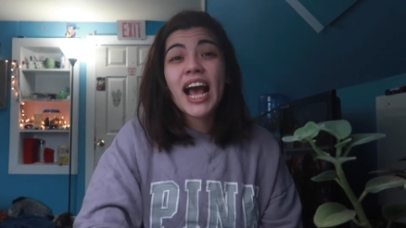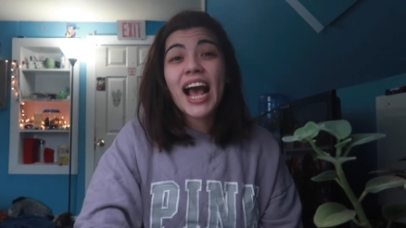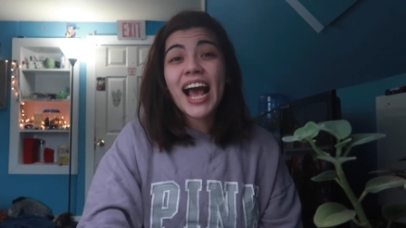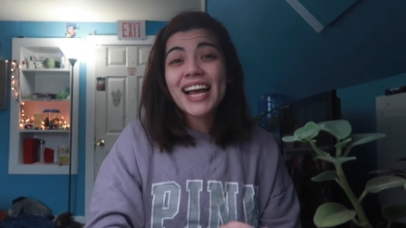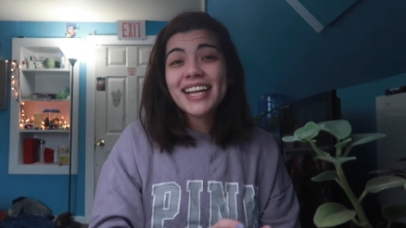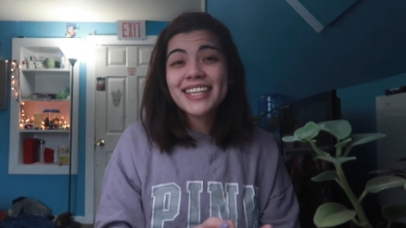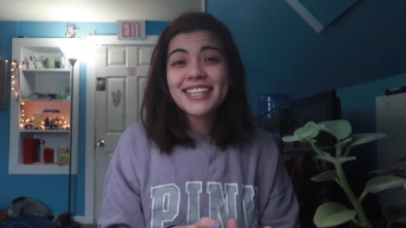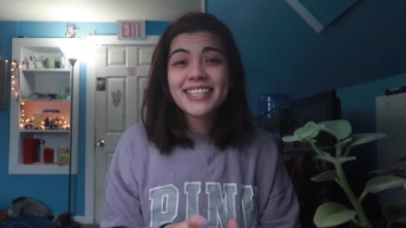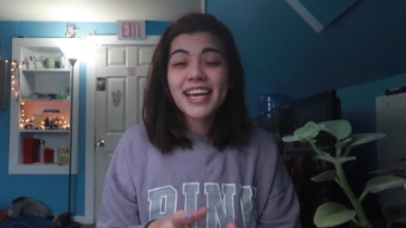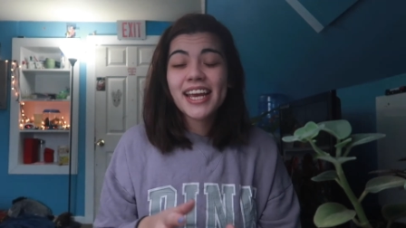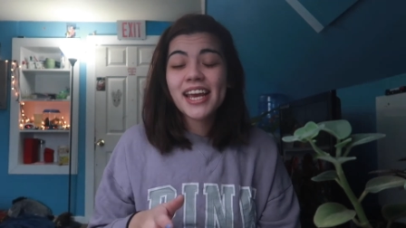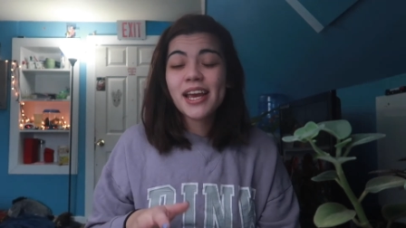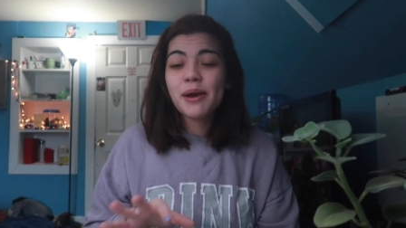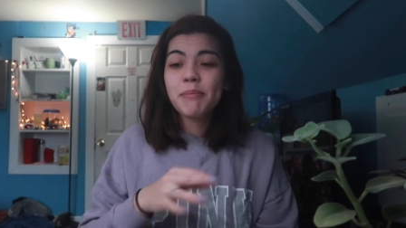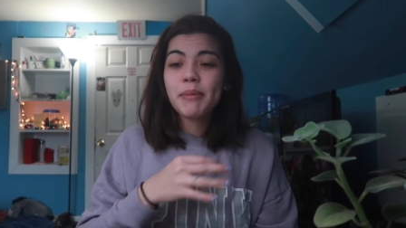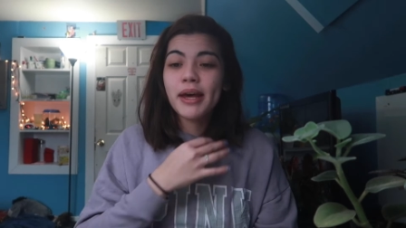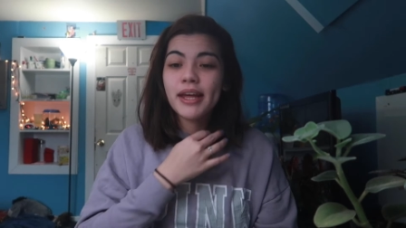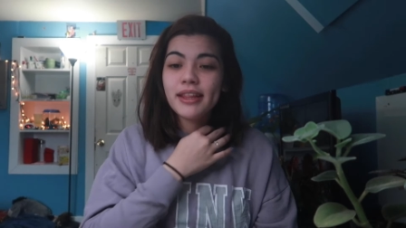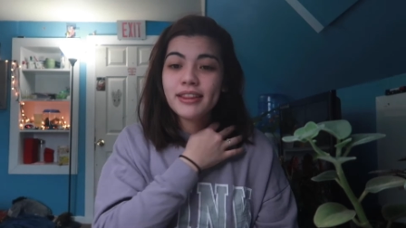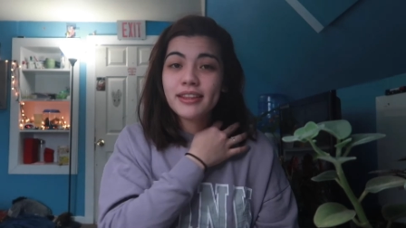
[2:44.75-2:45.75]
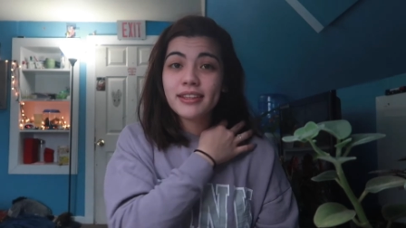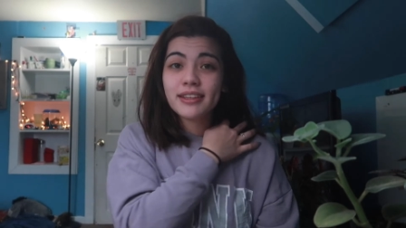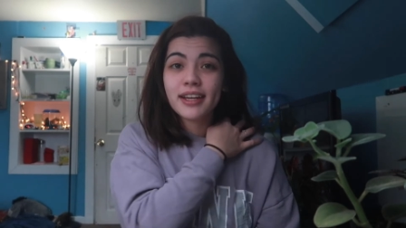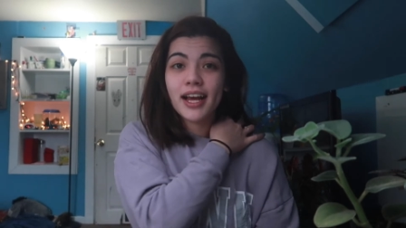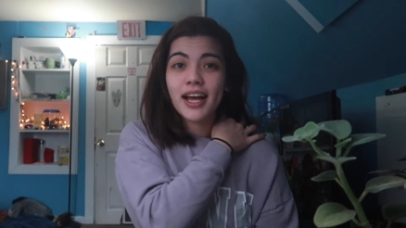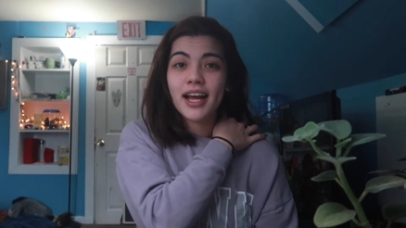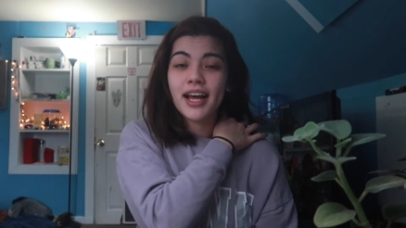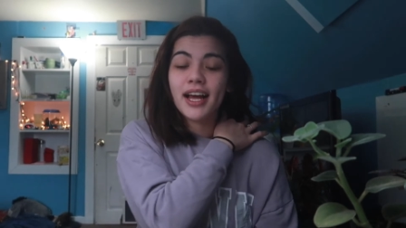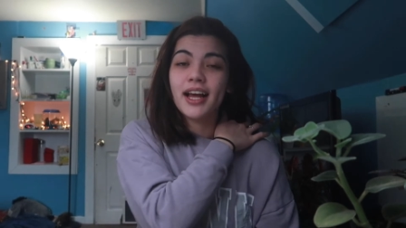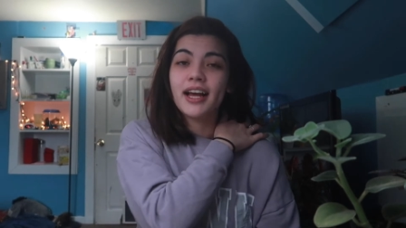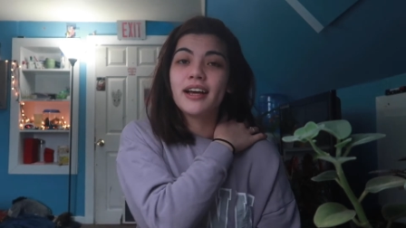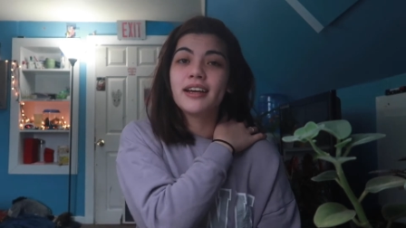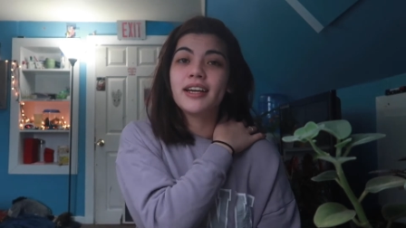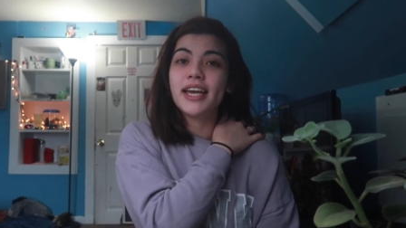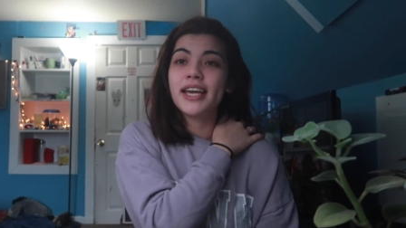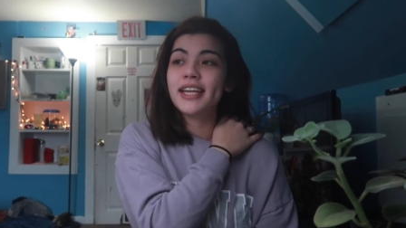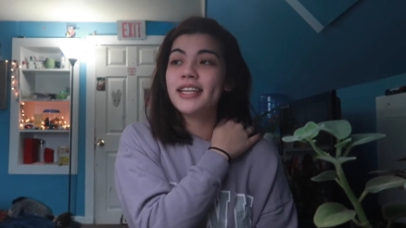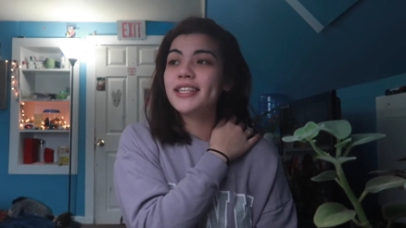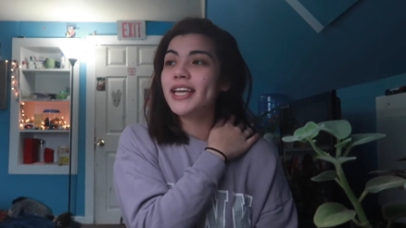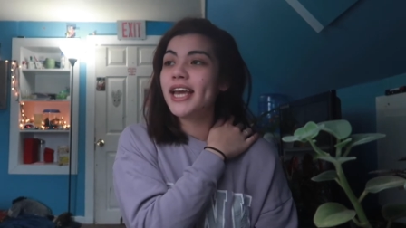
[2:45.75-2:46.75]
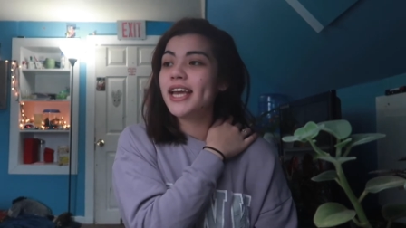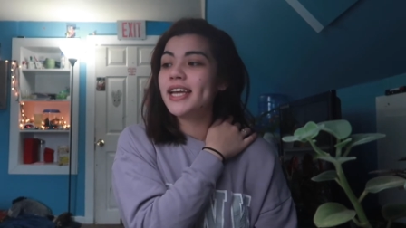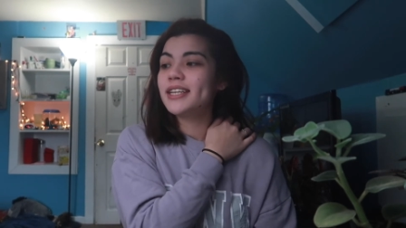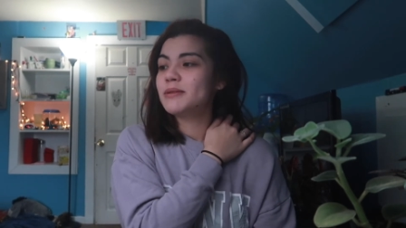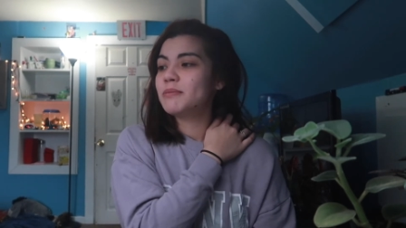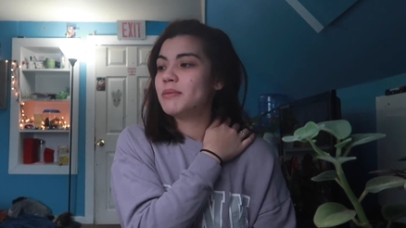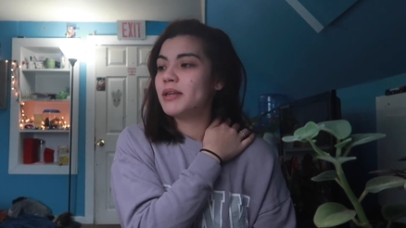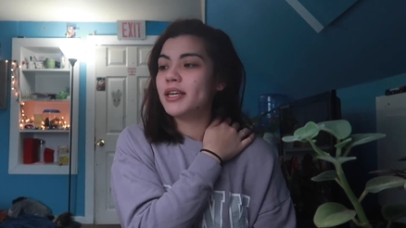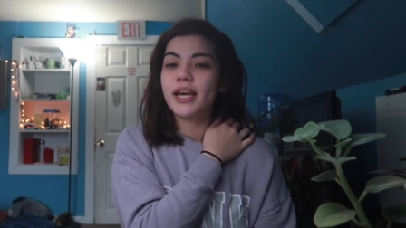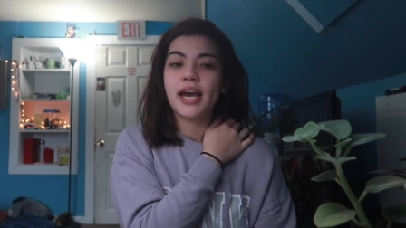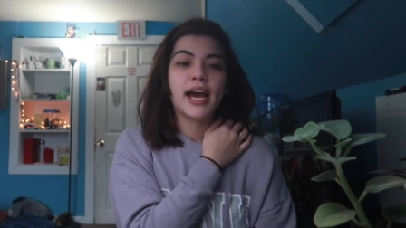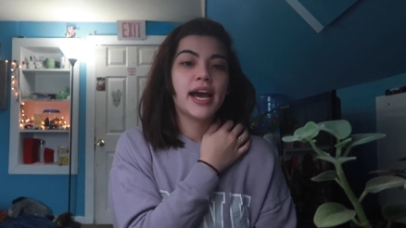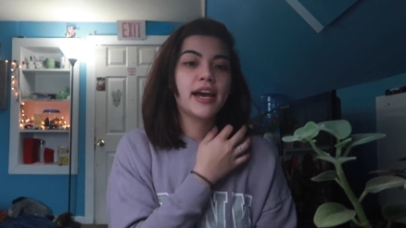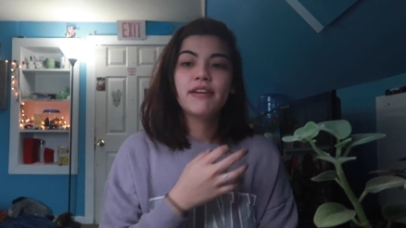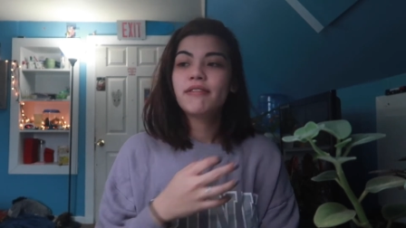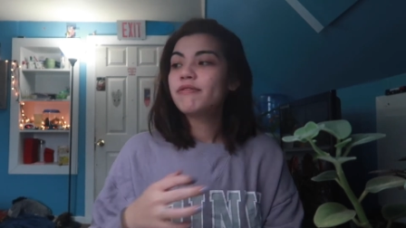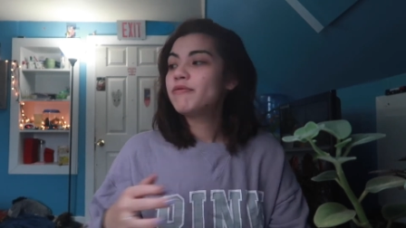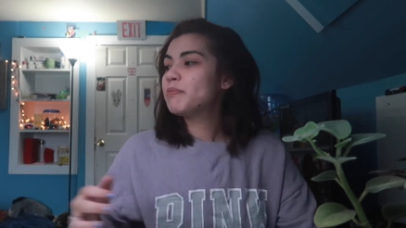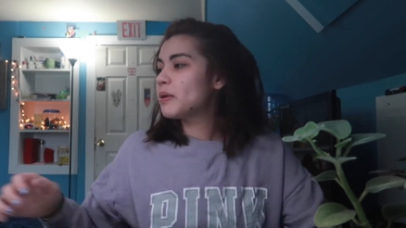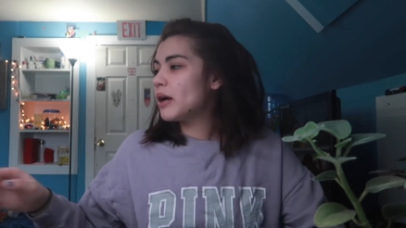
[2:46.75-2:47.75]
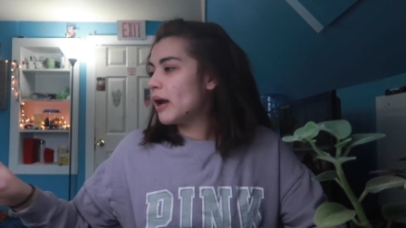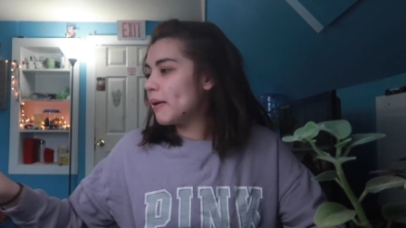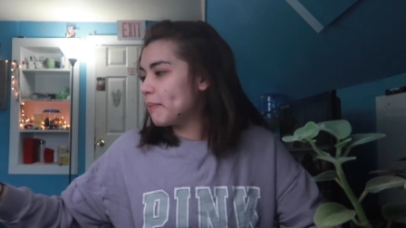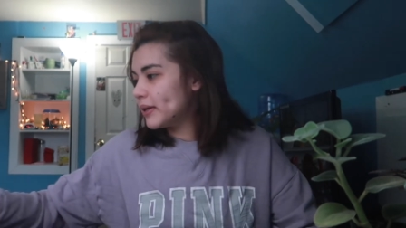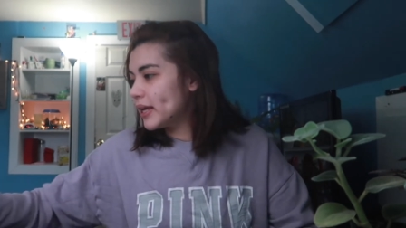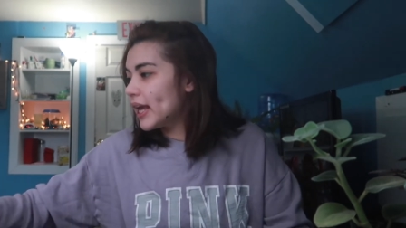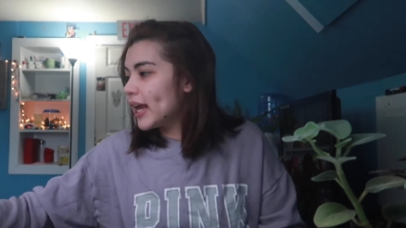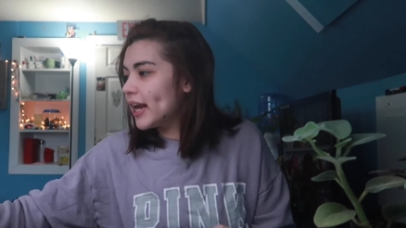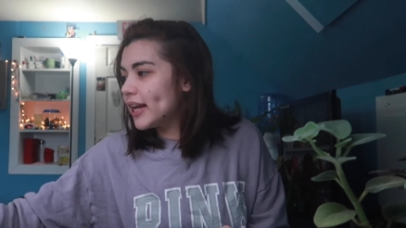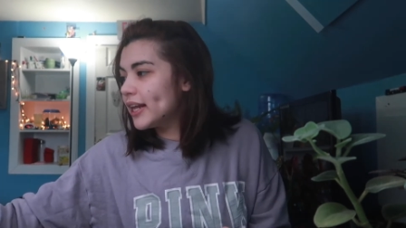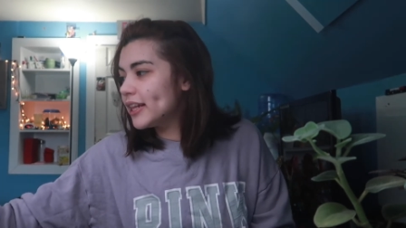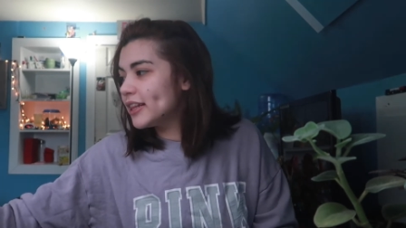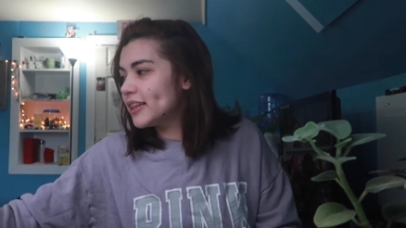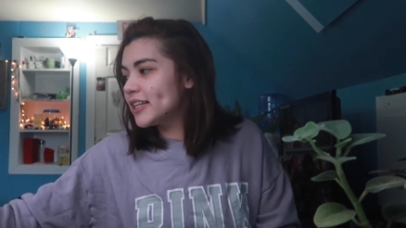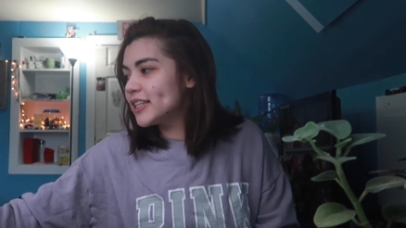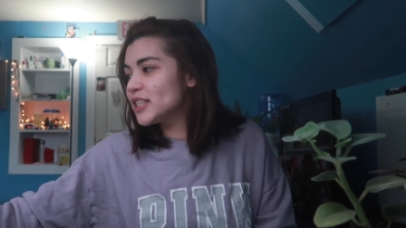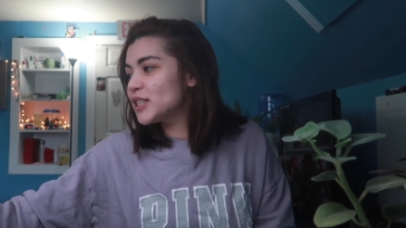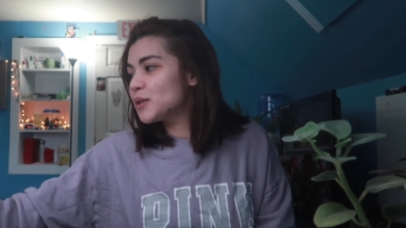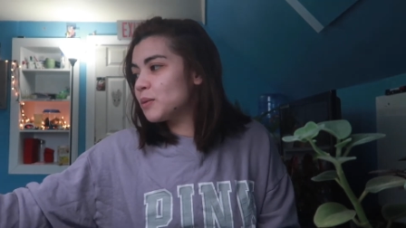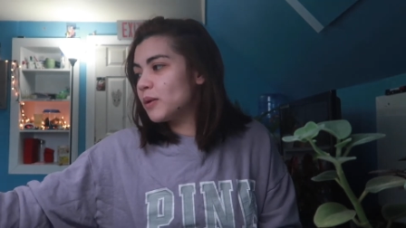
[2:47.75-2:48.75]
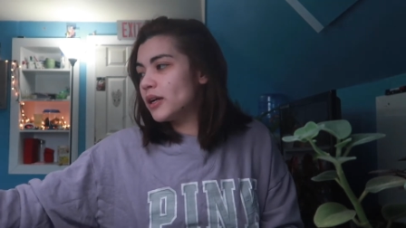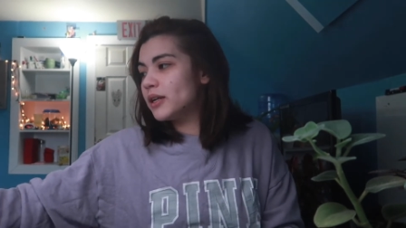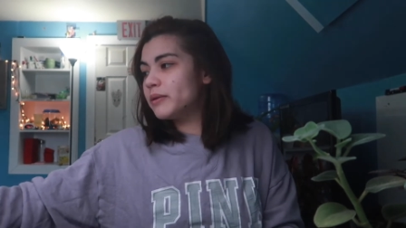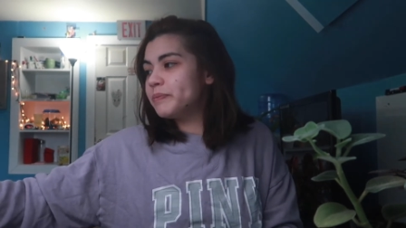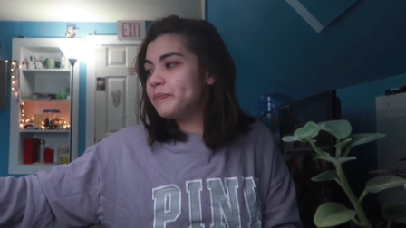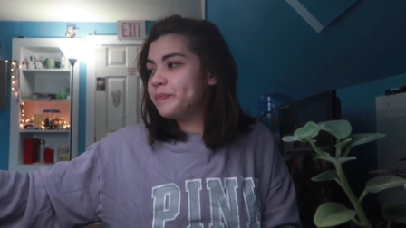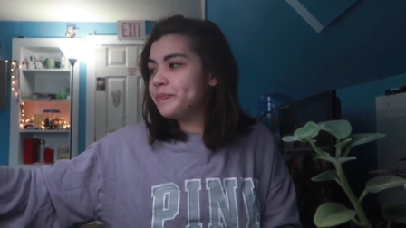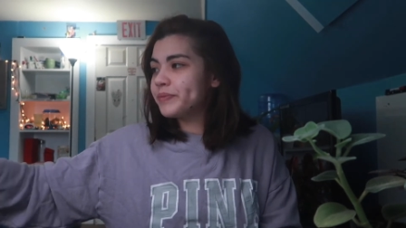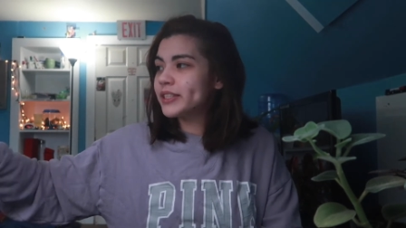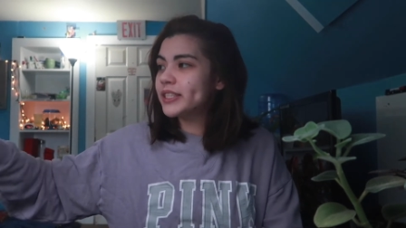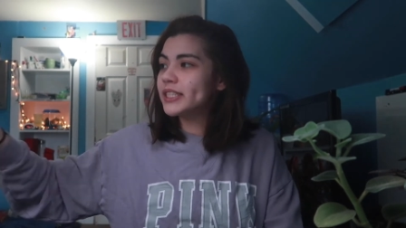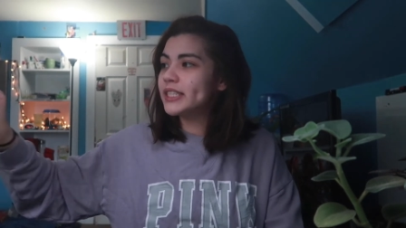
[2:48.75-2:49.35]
I'd say a month. It takes me, I've propagated this one.